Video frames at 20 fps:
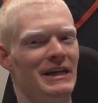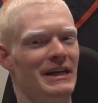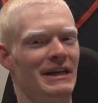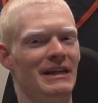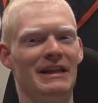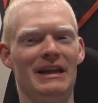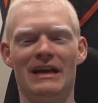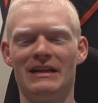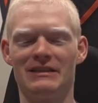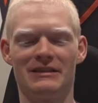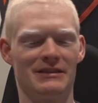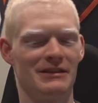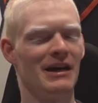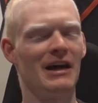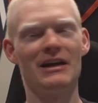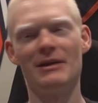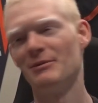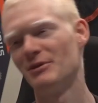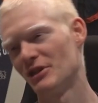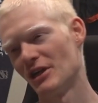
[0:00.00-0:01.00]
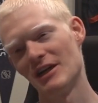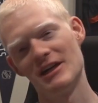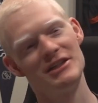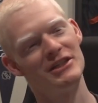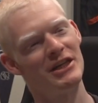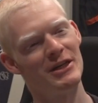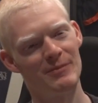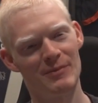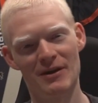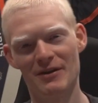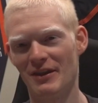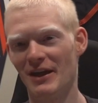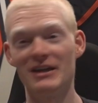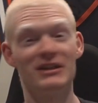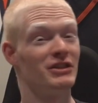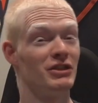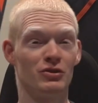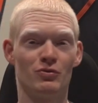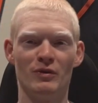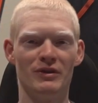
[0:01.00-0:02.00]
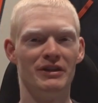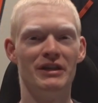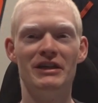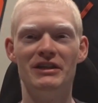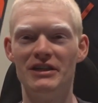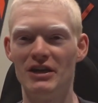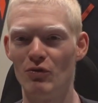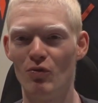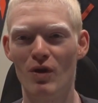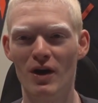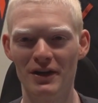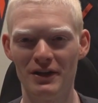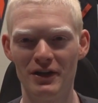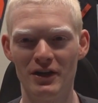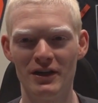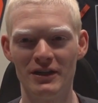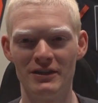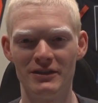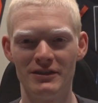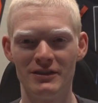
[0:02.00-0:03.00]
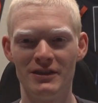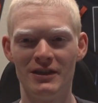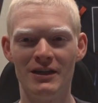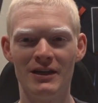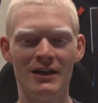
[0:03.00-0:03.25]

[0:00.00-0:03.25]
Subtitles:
And that's not a shot at Jake Browning. That's just what TJ Watt does.